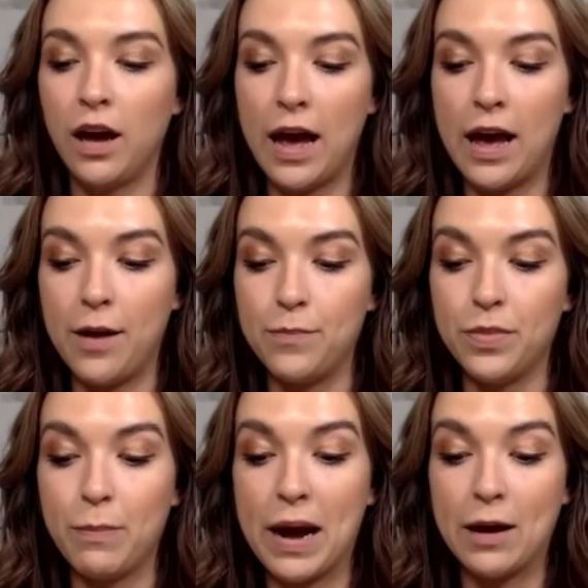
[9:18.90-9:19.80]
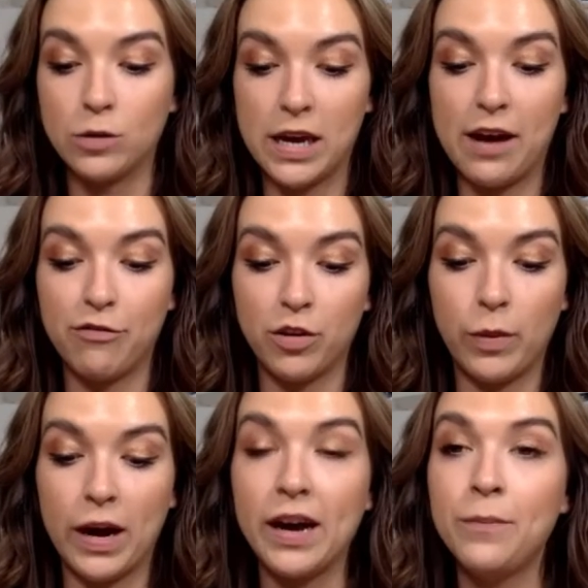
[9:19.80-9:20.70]
the powder
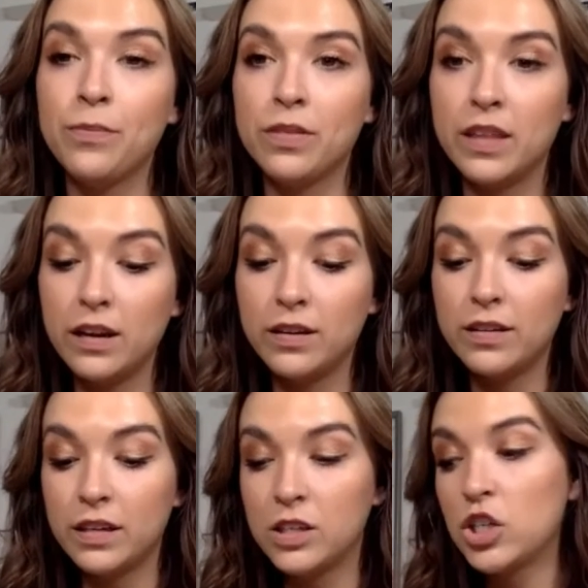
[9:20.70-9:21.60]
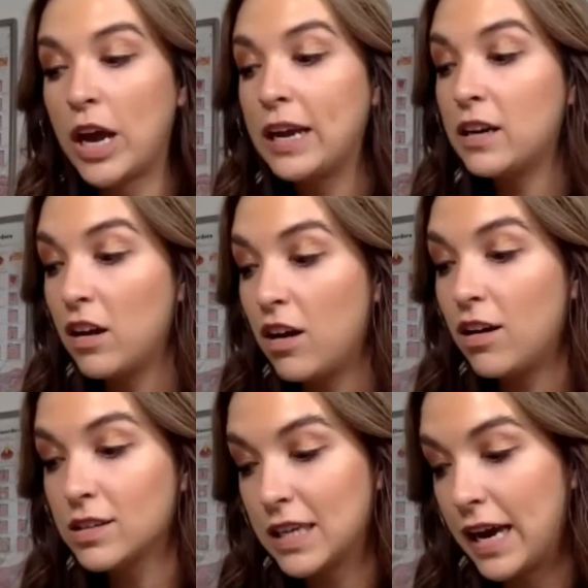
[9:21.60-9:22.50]
everywhere. This is in shade
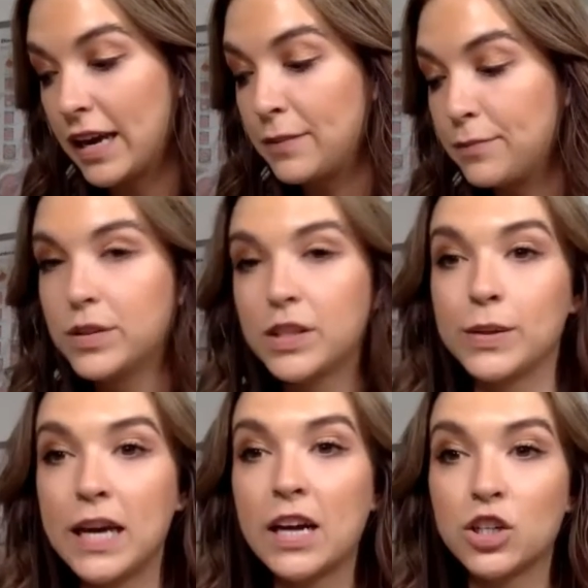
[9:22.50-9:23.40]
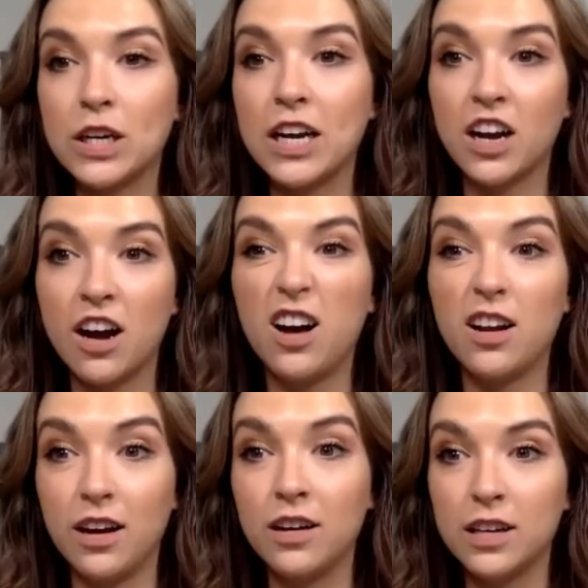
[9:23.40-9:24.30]
Latte, so it's actually a
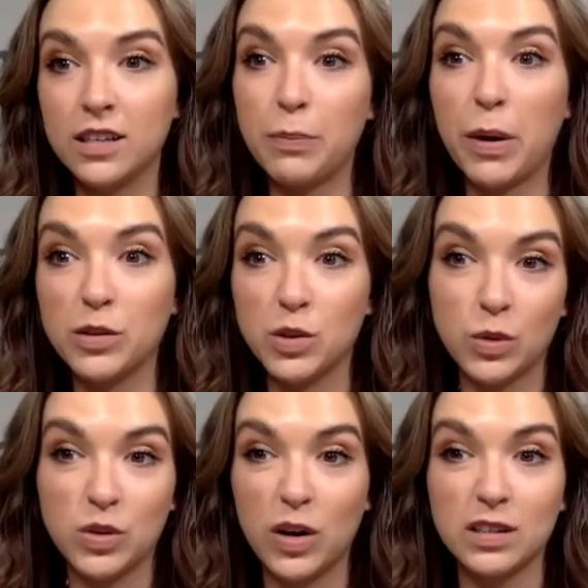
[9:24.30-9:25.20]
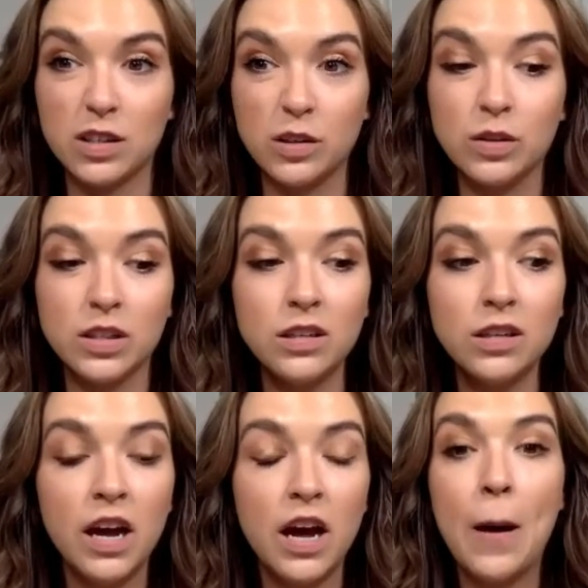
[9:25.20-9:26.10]
colour as opposed to a translucent.
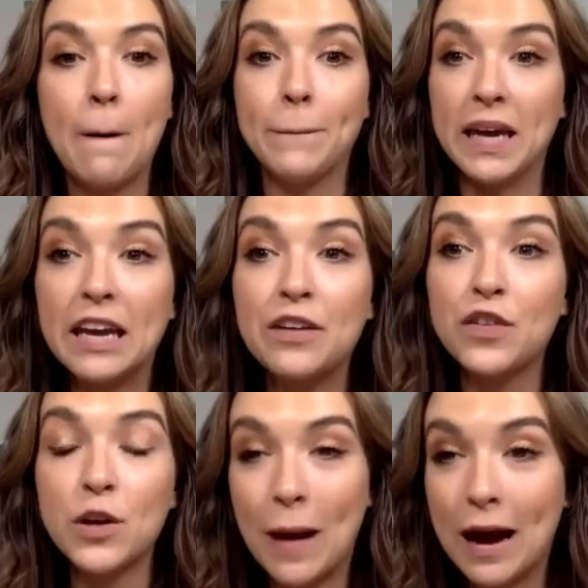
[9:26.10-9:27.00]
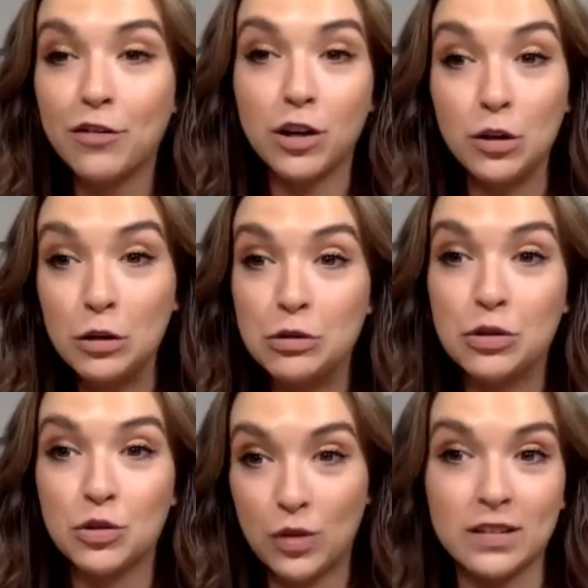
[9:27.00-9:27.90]
But if you have a
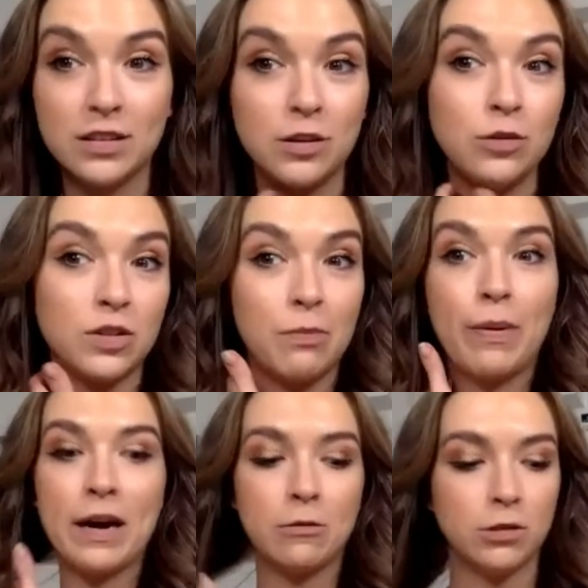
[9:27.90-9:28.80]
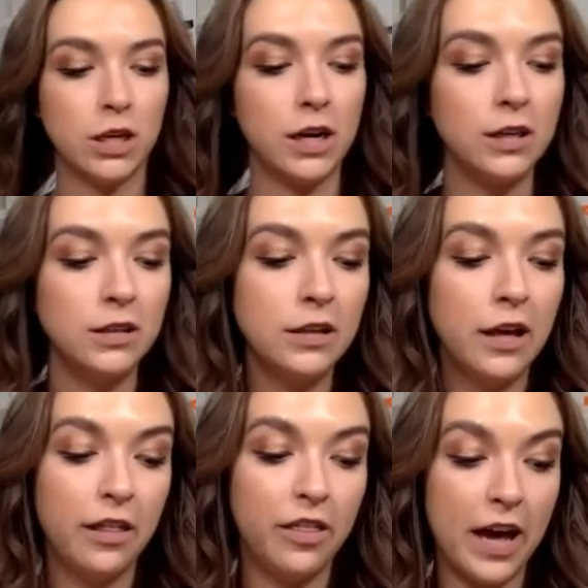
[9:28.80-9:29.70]
loose translucent powder,
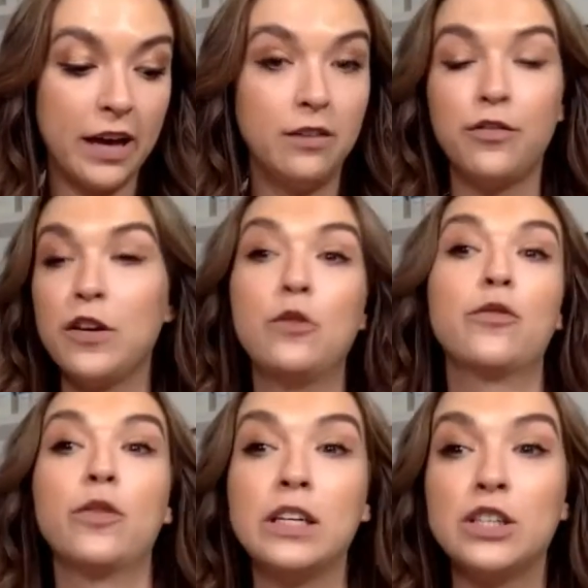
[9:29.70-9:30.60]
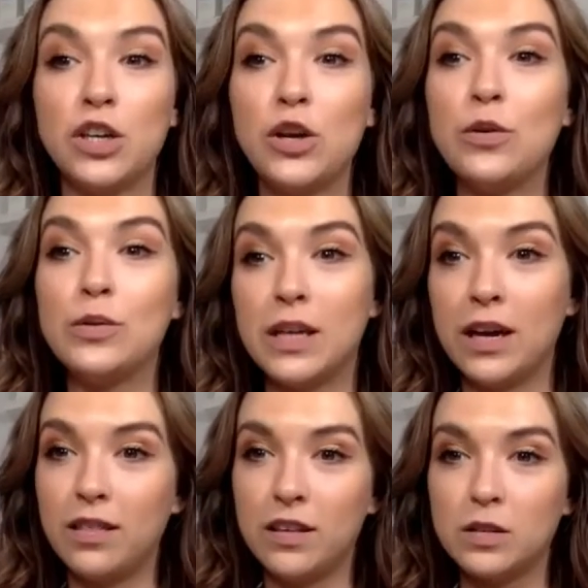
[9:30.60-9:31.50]
then feel free to use it
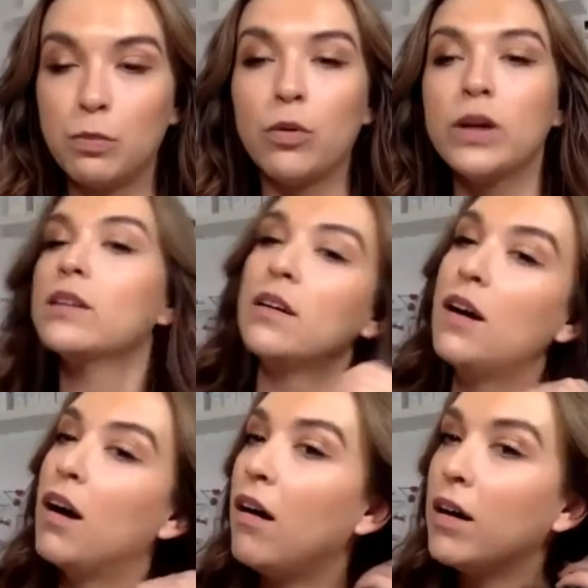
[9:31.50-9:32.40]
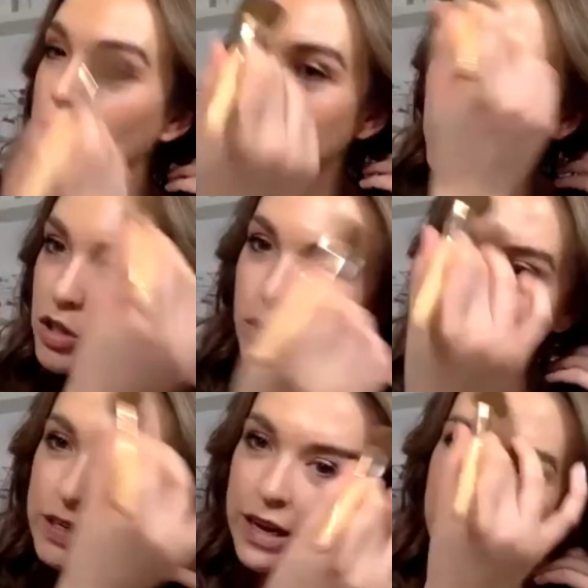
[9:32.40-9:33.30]
at this point. I'm just
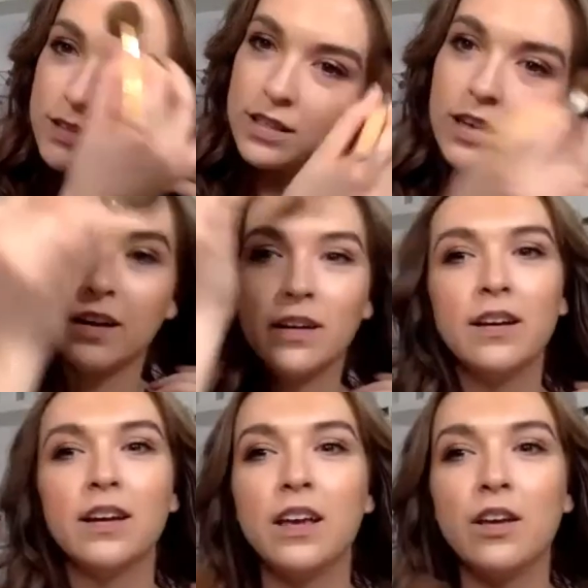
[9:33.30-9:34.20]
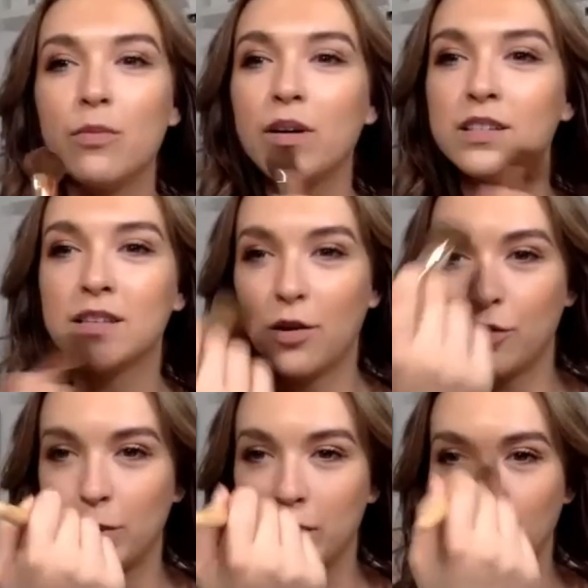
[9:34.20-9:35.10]
using it to give myself
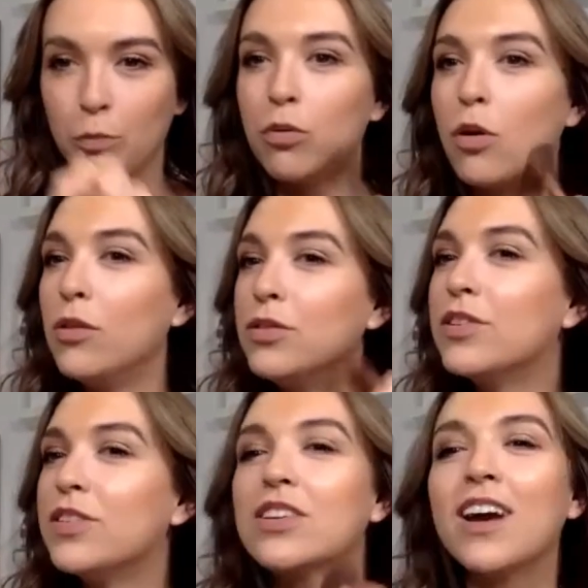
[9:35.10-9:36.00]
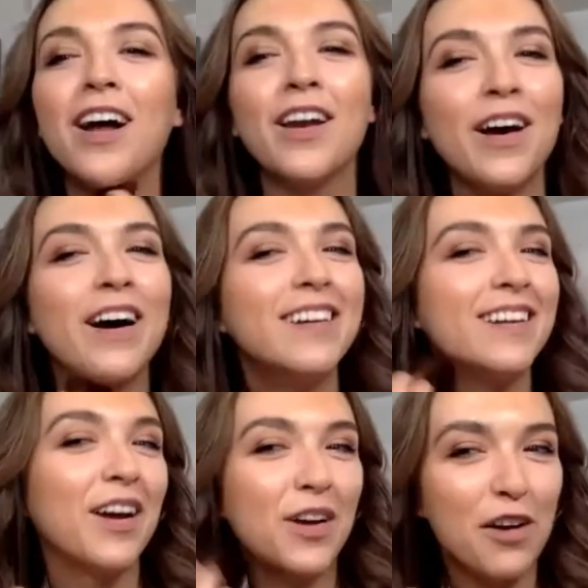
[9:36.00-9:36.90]
a bit of a bronzed colour,
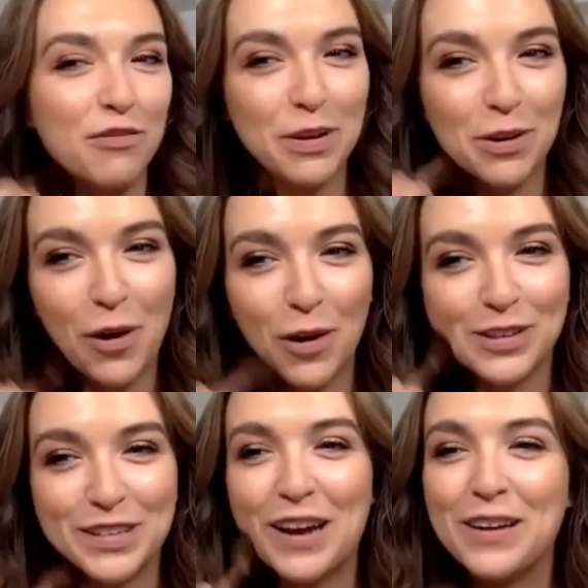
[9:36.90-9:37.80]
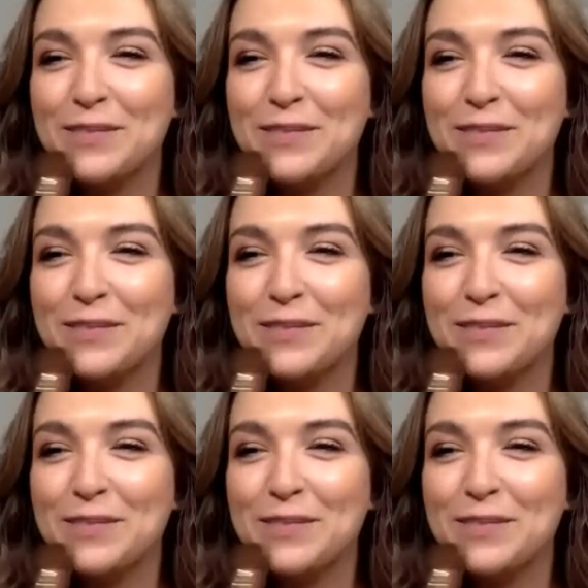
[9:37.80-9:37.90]
like I've been on holiday.